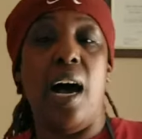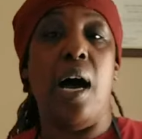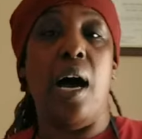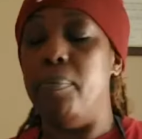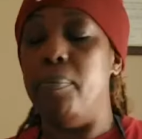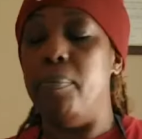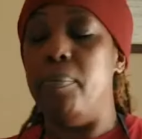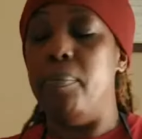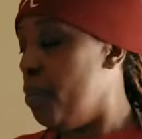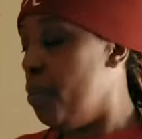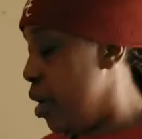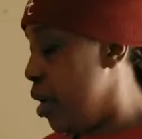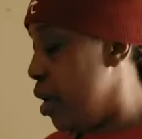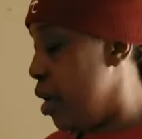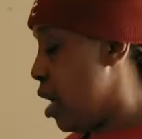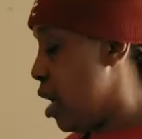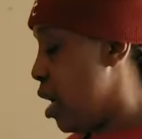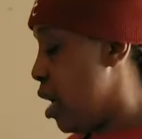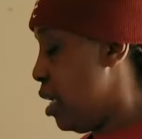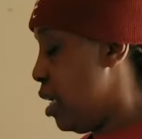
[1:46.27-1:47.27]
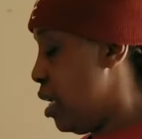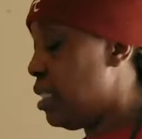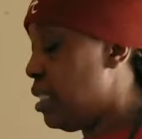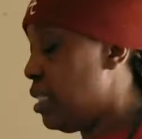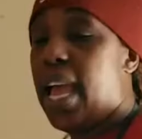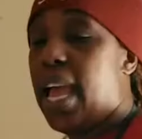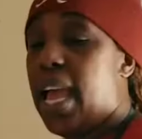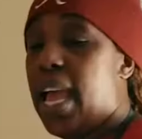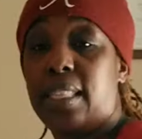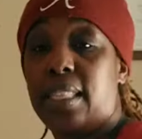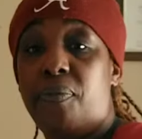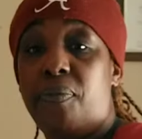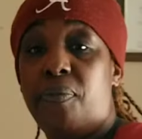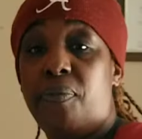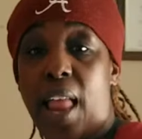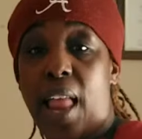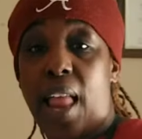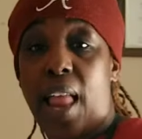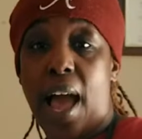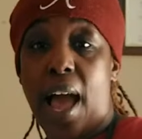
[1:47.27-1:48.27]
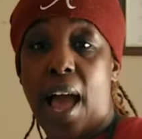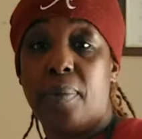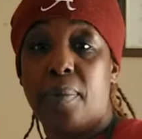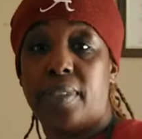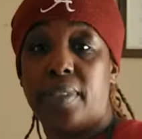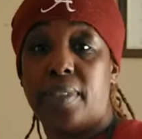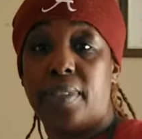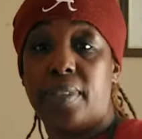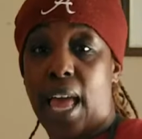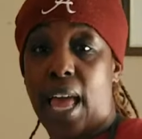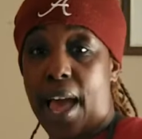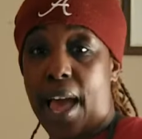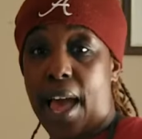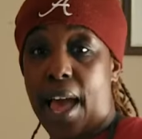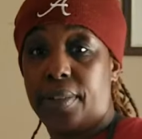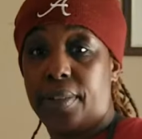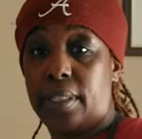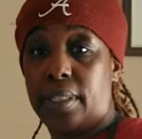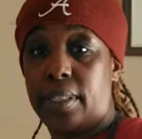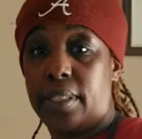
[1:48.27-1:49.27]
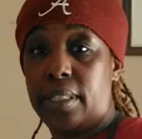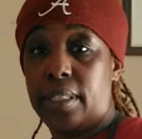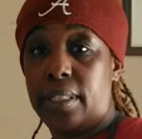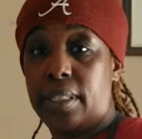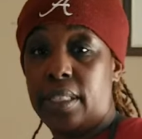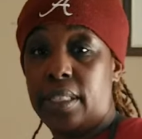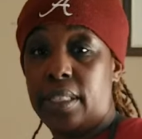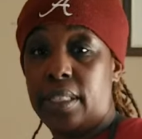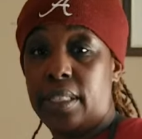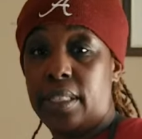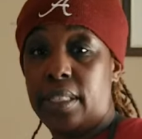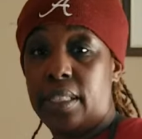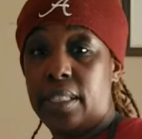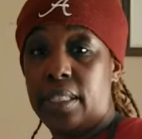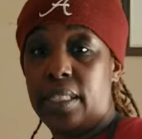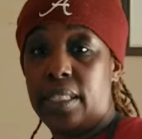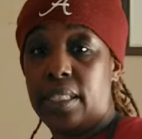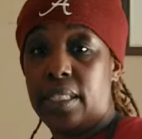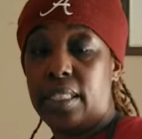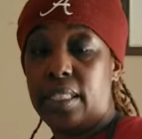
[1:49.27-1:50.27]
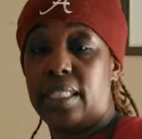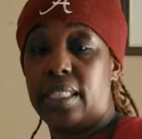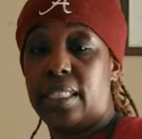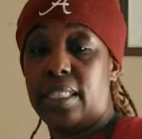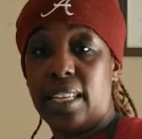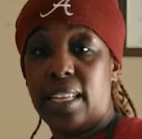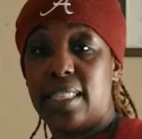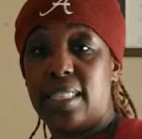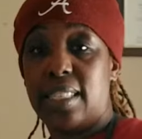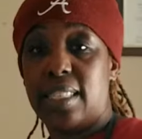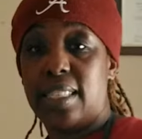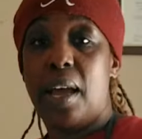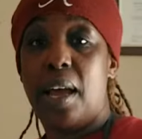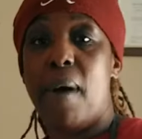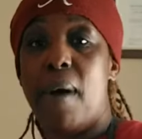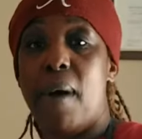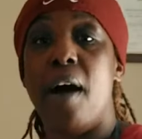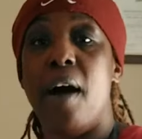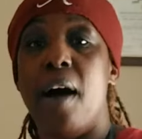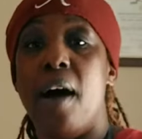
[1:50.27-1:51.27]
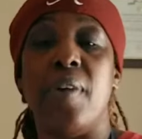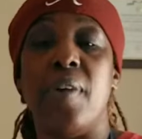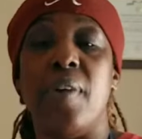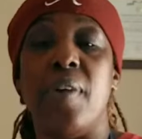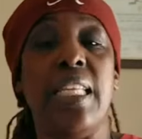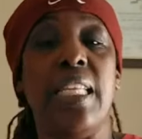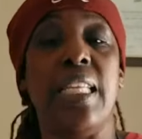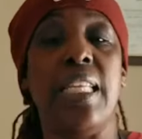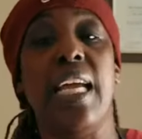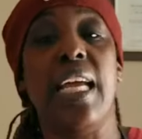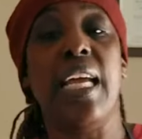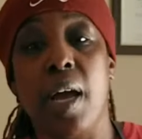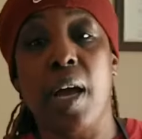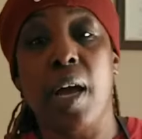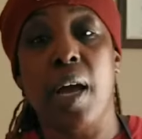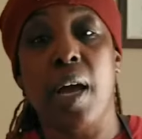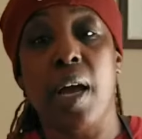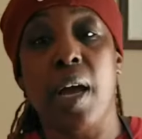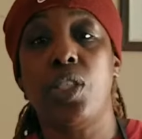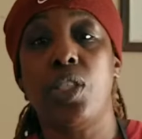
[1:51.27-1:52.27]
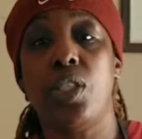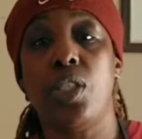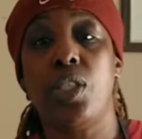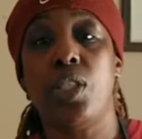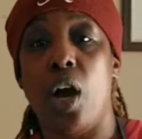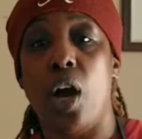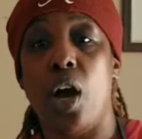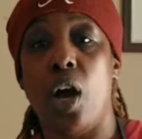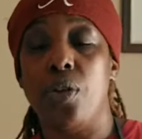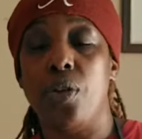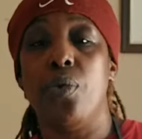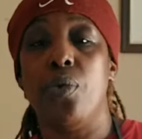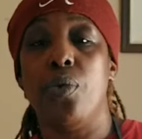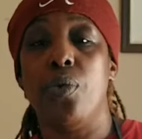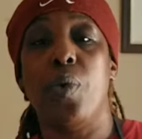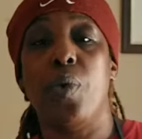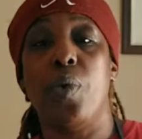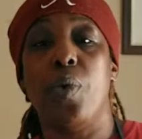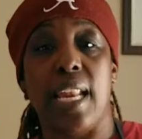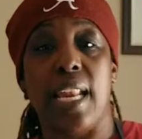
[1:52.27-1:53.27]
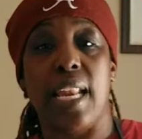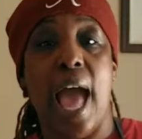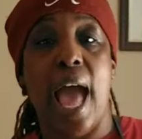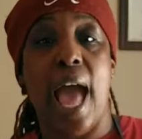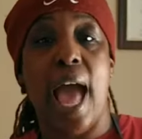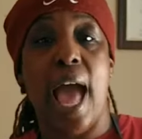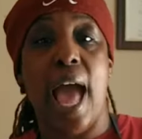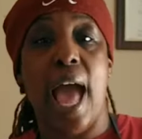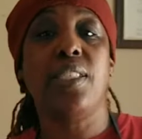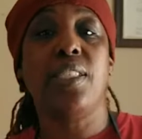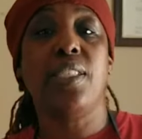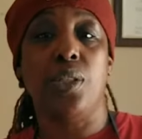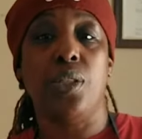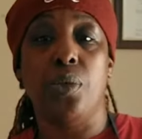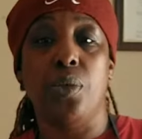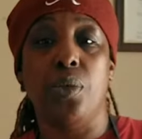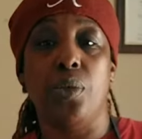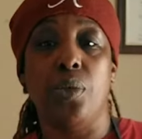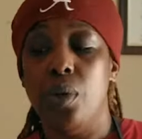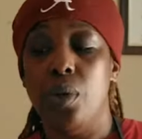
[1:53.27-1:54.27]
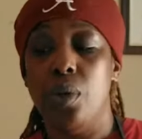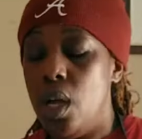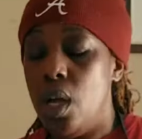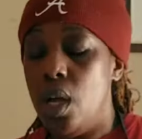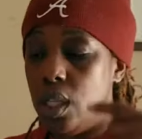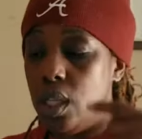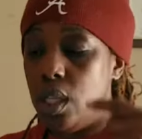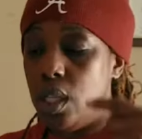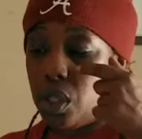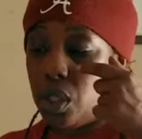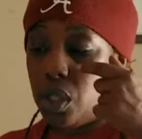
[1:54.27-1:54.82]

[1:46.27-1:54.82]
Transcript: we're gonna take the flowers out, dust them off, and then I'm gonna show you what I do to